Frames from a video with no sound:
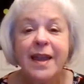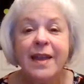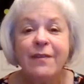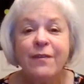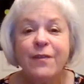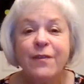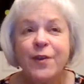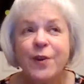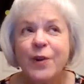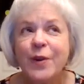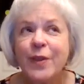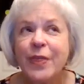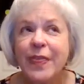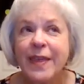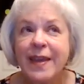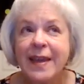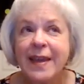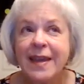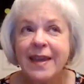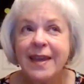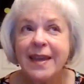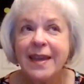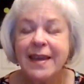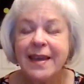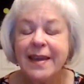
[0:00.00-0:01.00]
If you're
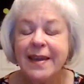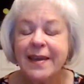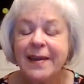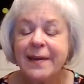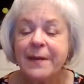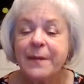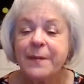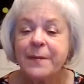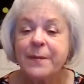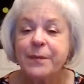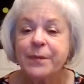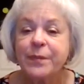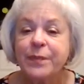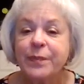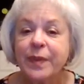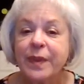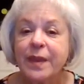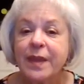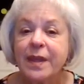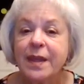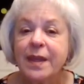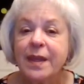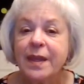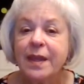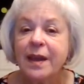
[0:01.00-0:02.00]
thinking,
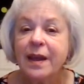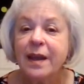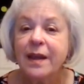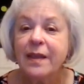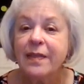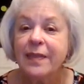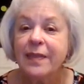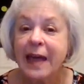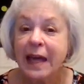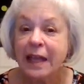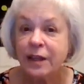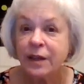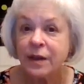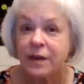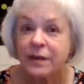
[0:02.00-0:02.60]
that